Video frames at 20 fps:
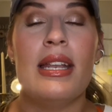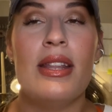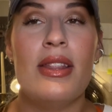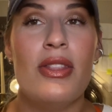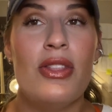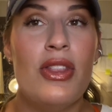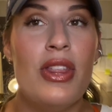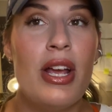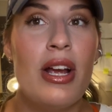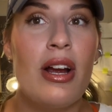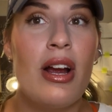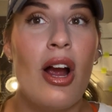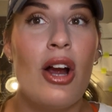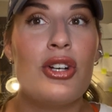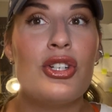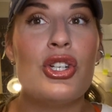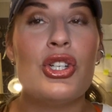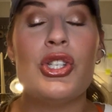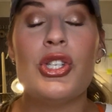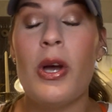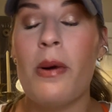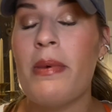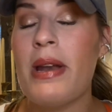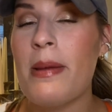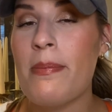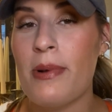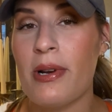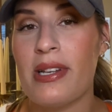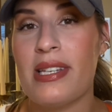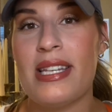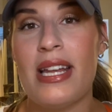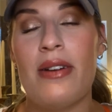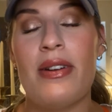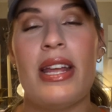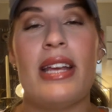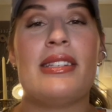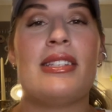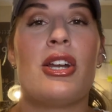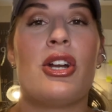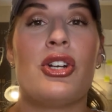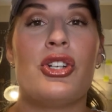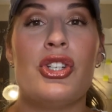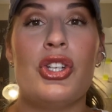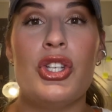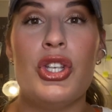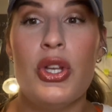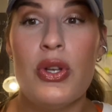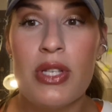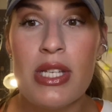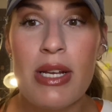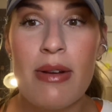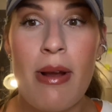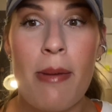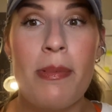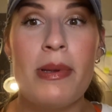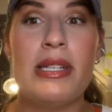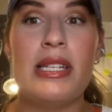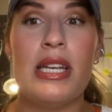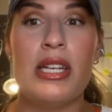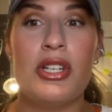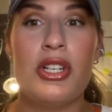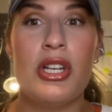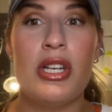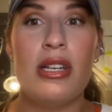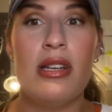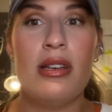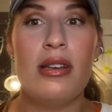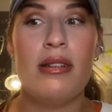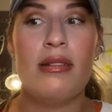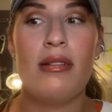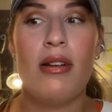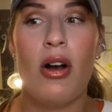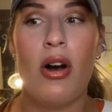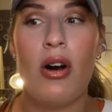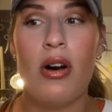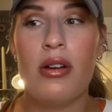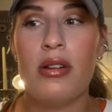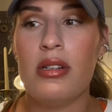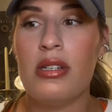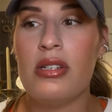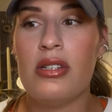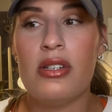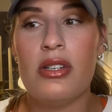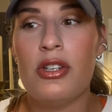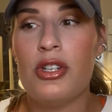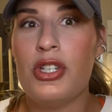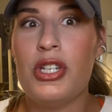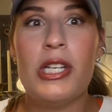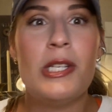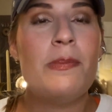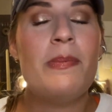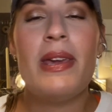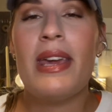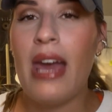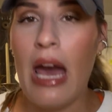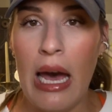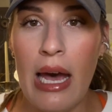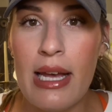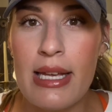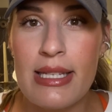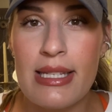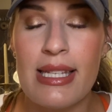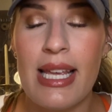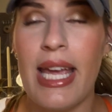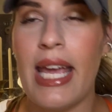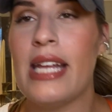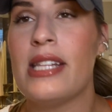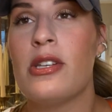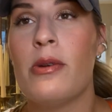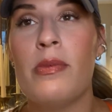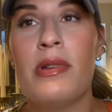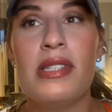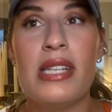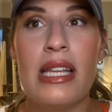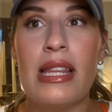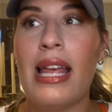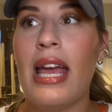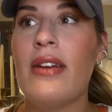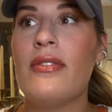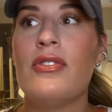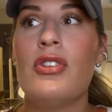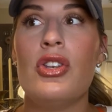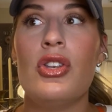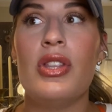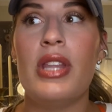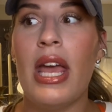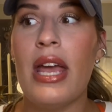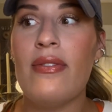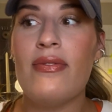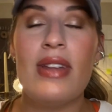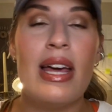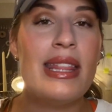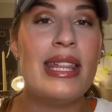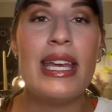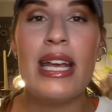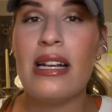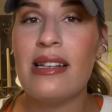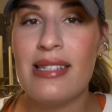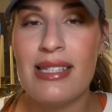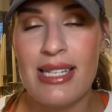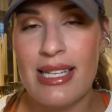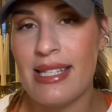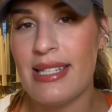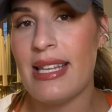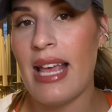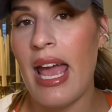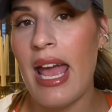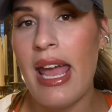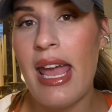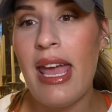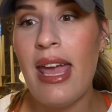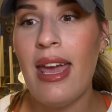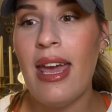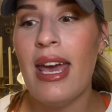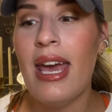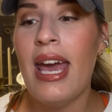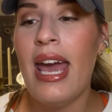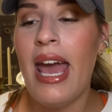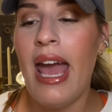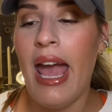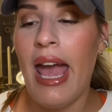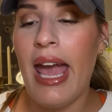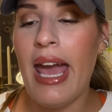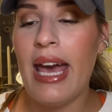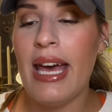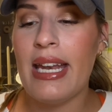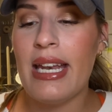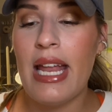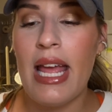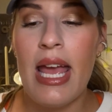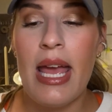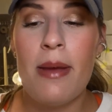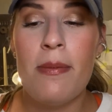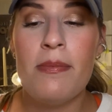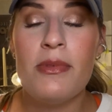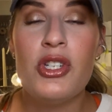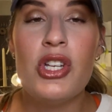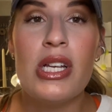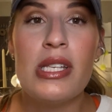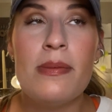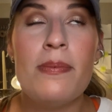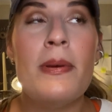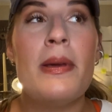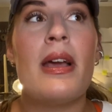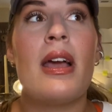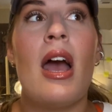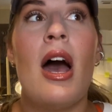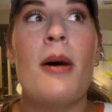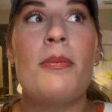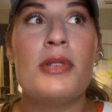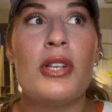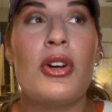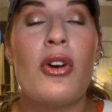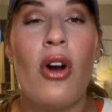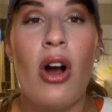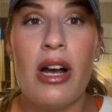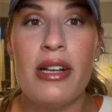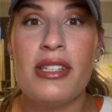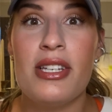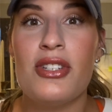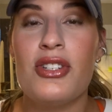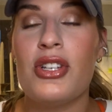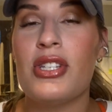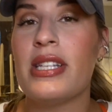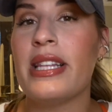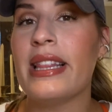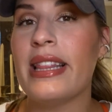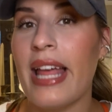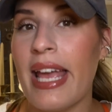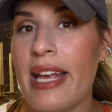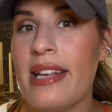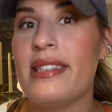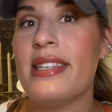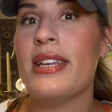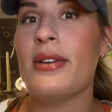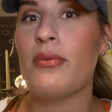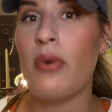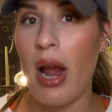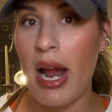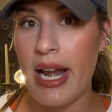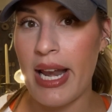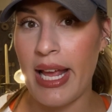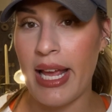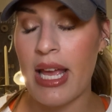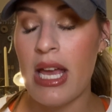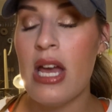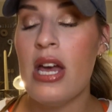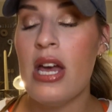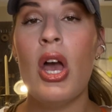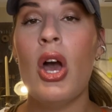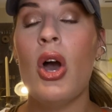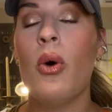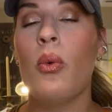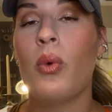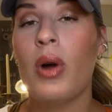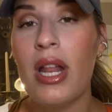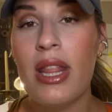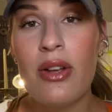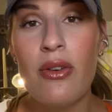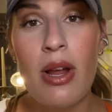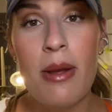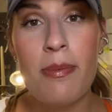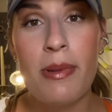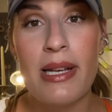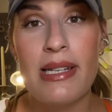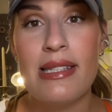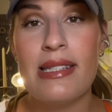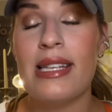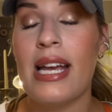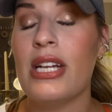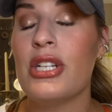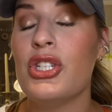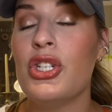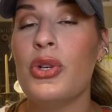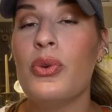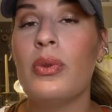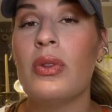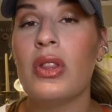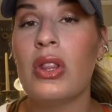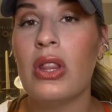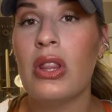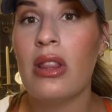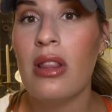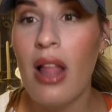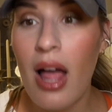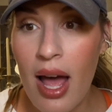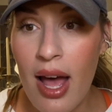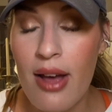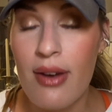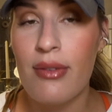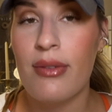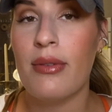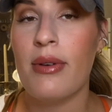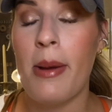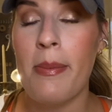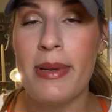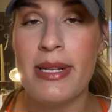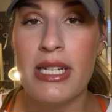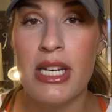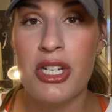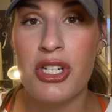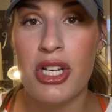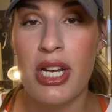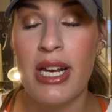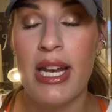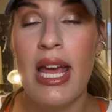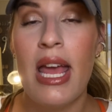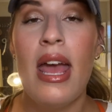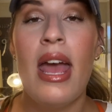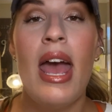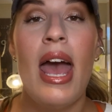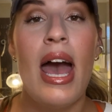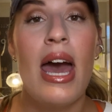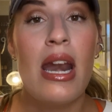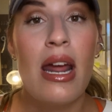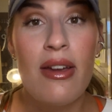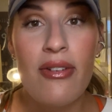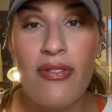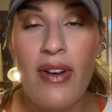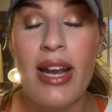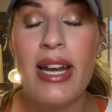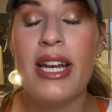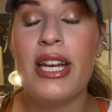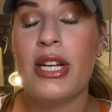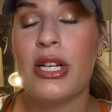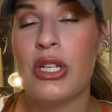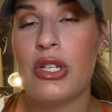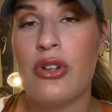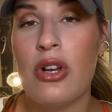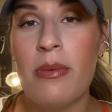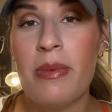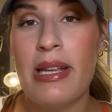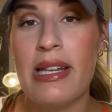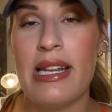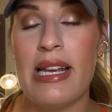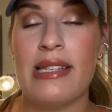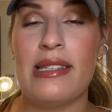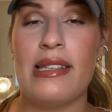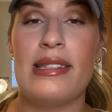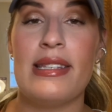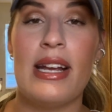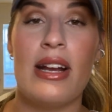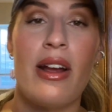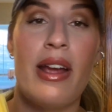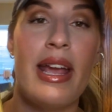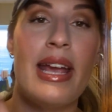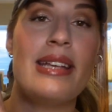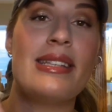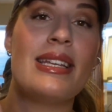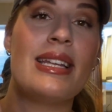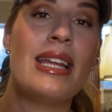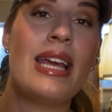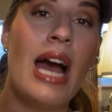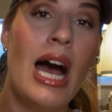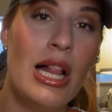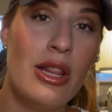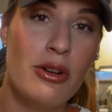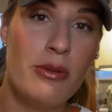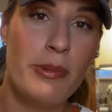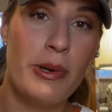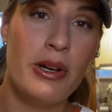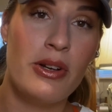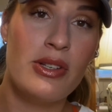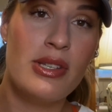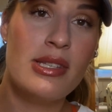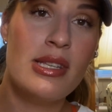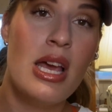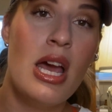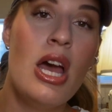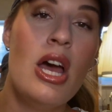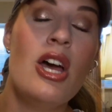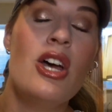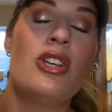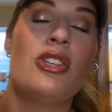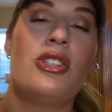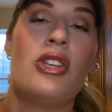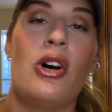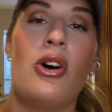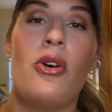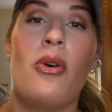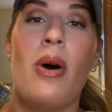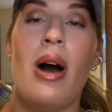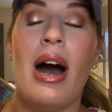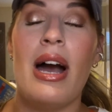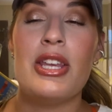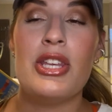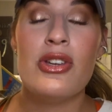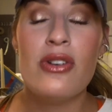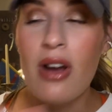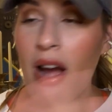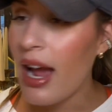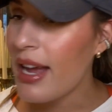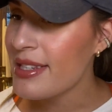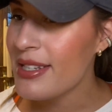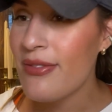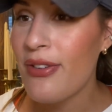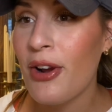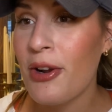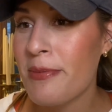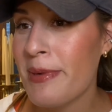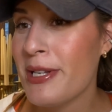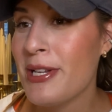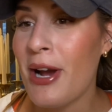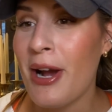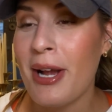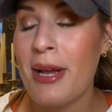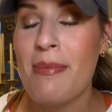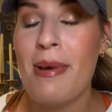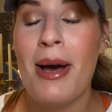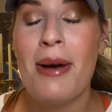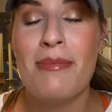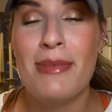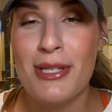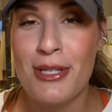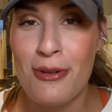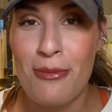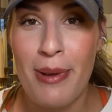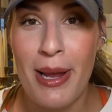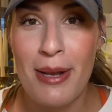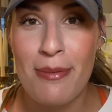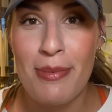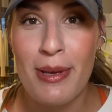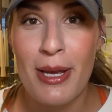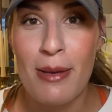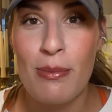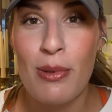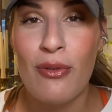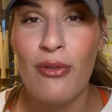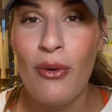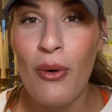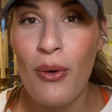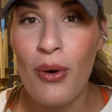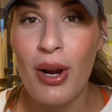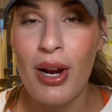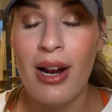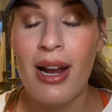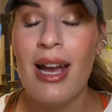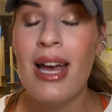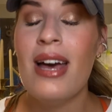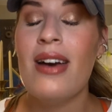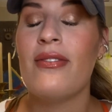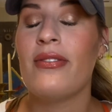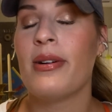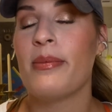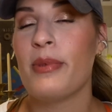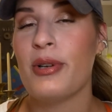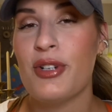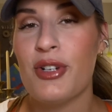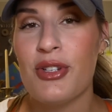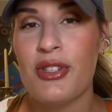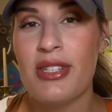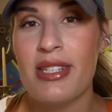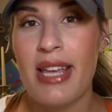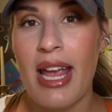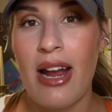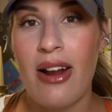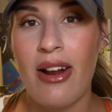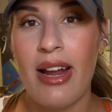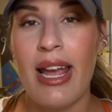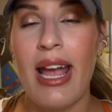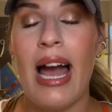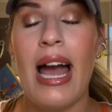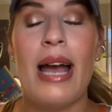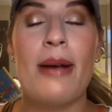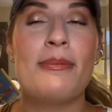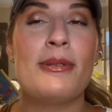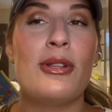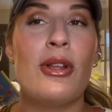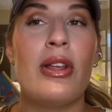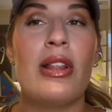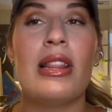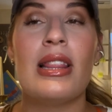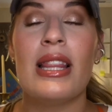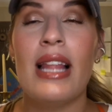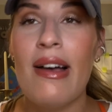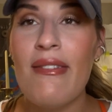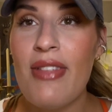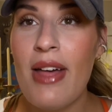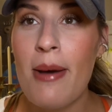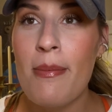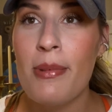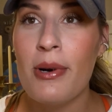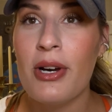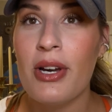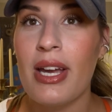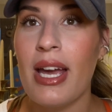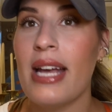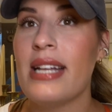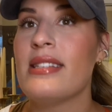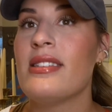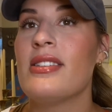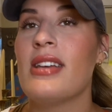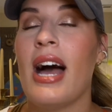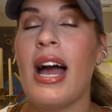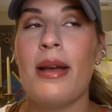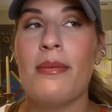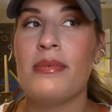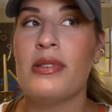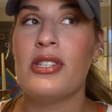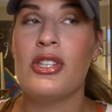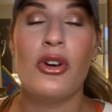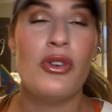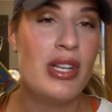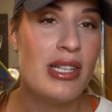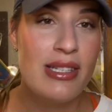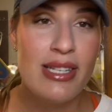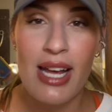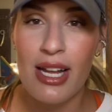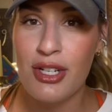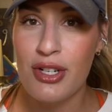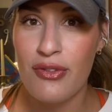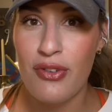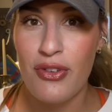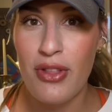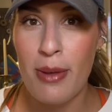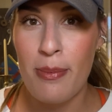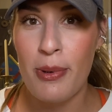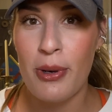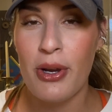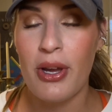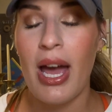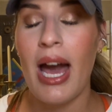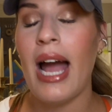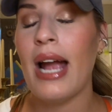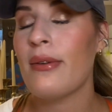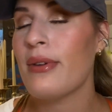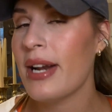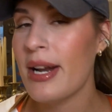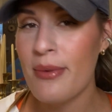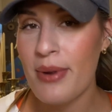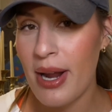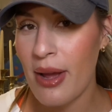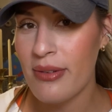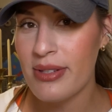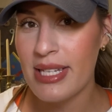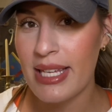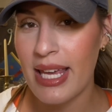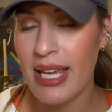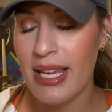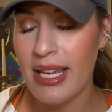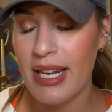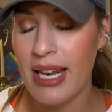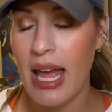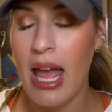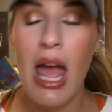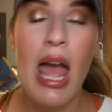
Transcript: there are just so many books nowadays that are just using repetition just because like it's almost like they have, they have nothing else to say and it just comes across as just lazy writing. One of the great places I do love repetition and I find it extremely necessary is in color books. So you guys have heard me talk about Mr. Paint Pig before from Richard Scarry. I absolutely love that book. It's I'm so nostalgic for that book. I read it when I was a kid.